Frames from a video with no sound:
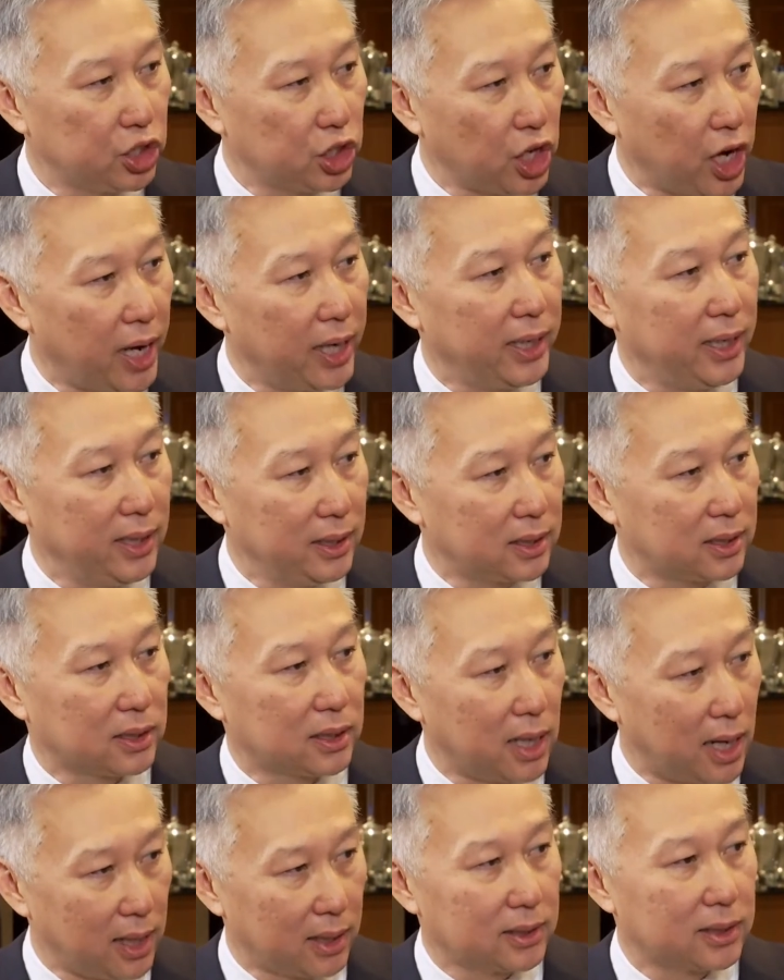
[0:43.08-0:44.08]
Chinese
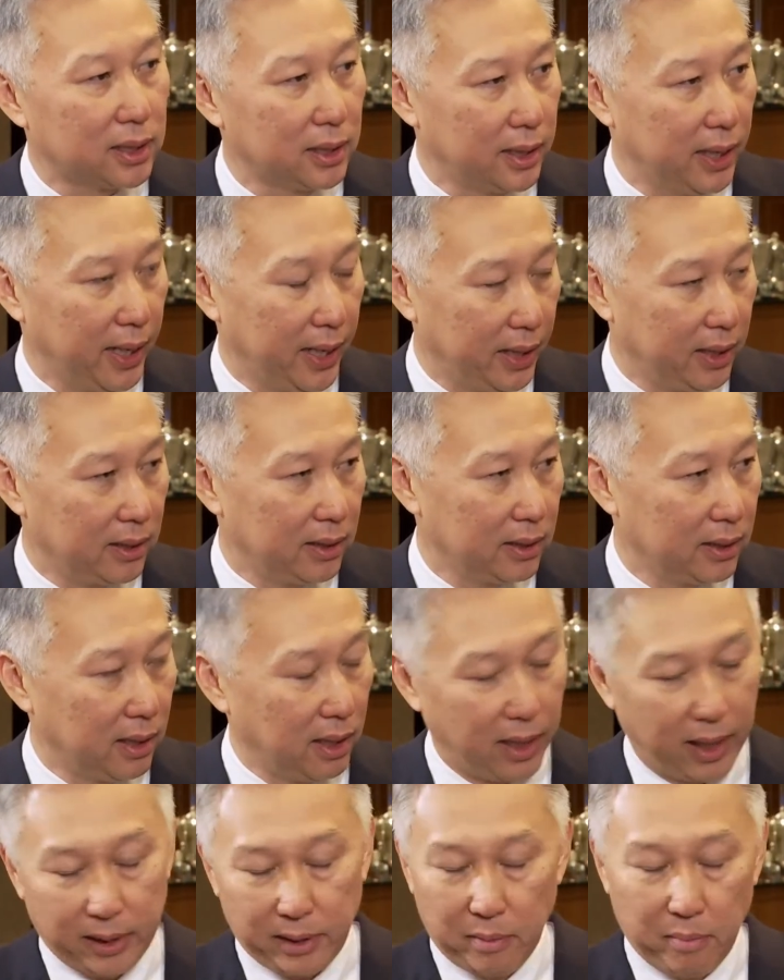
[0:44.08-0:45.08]
stocks today
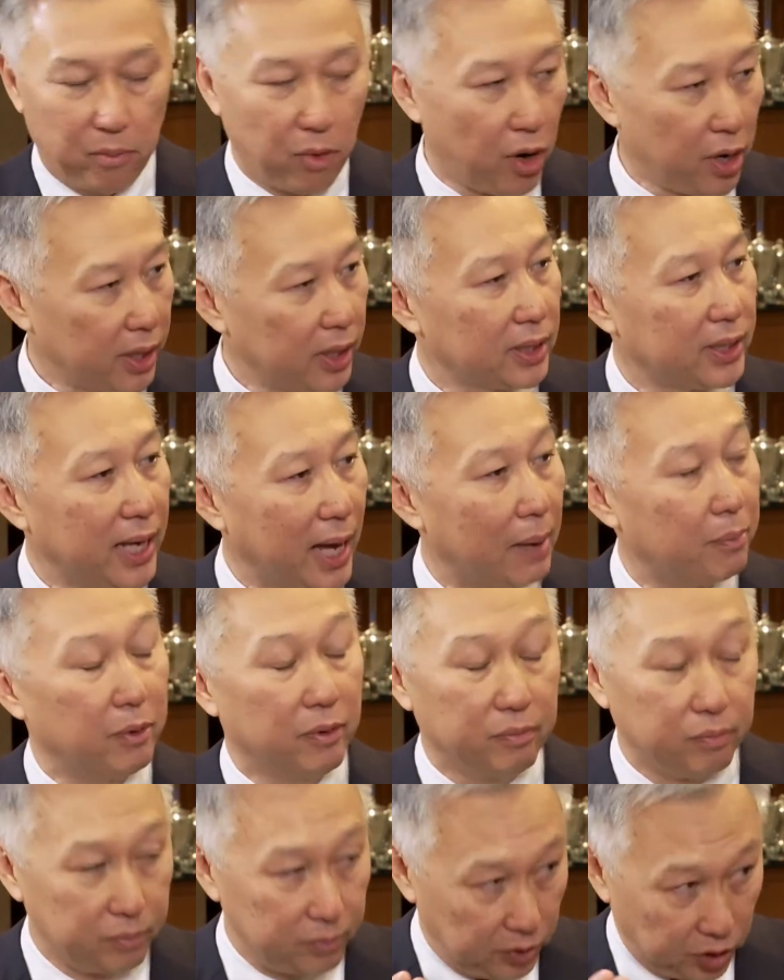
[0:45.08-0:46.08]
and the market cap
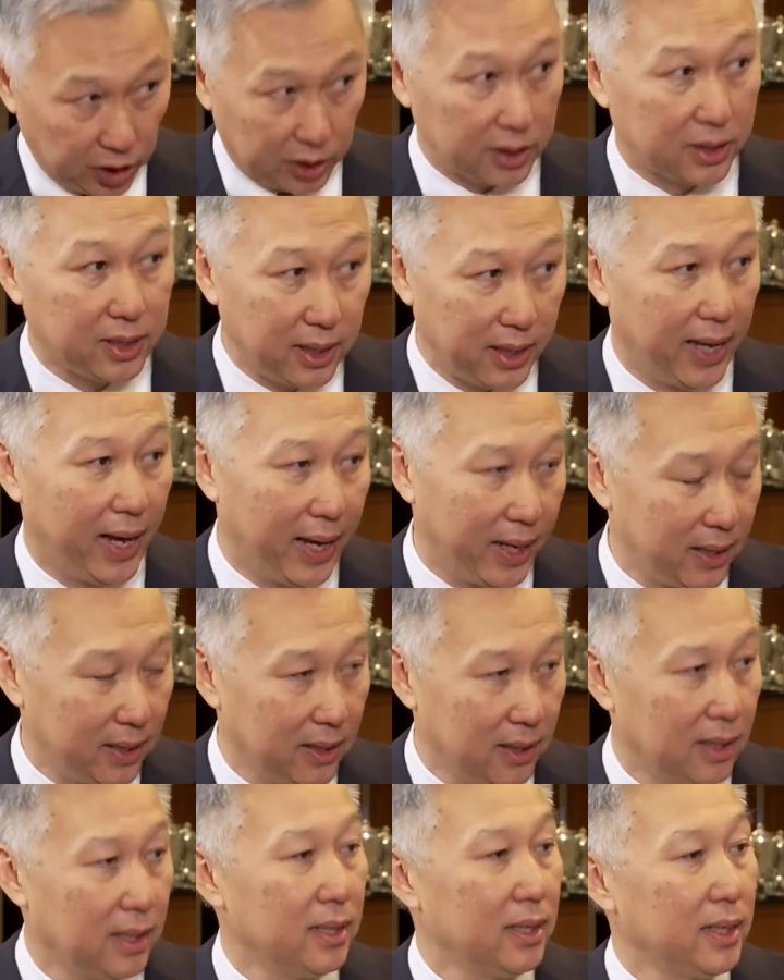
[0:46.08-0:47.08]
of just today
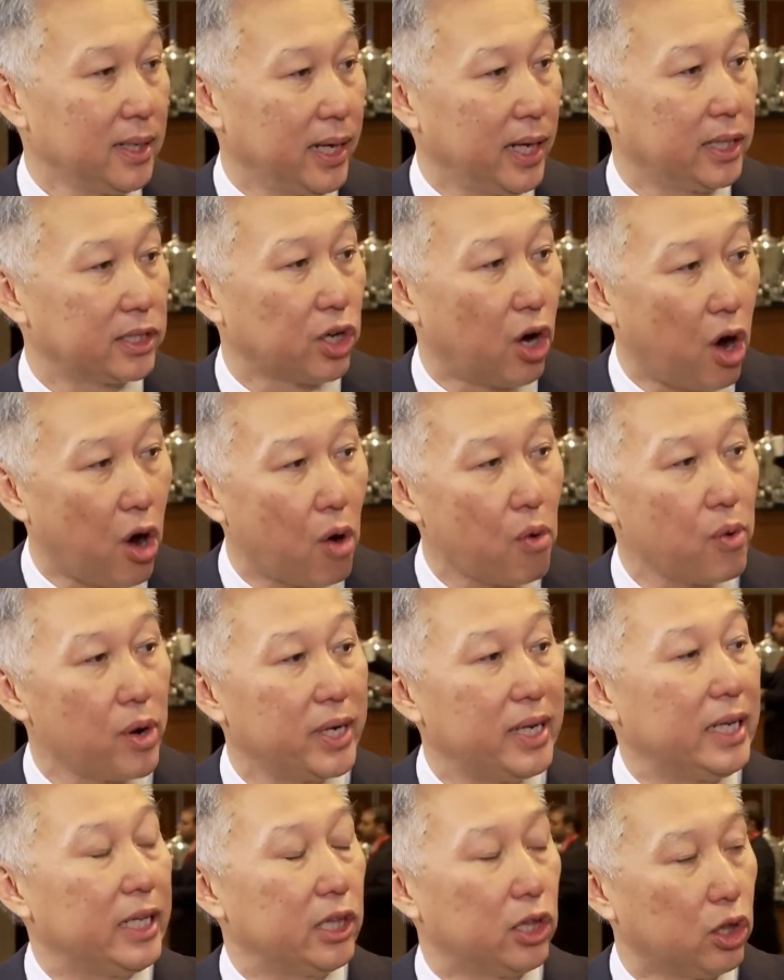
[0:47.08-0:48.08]
is
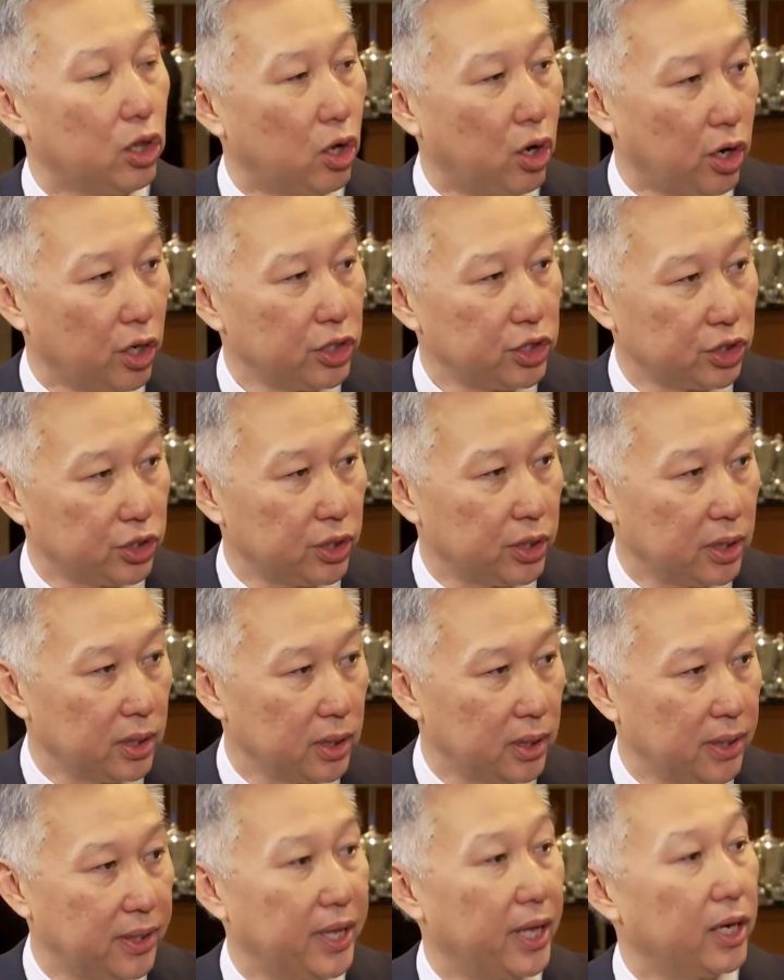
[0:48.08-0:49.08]
already larger
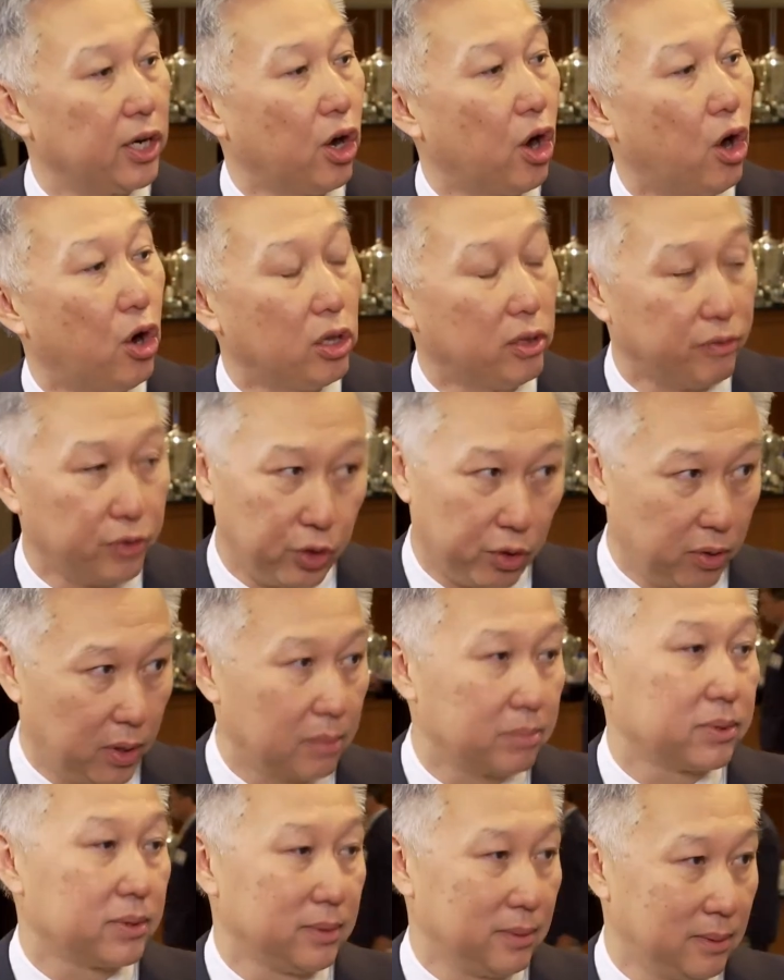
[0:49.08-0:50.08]
than all of Europe.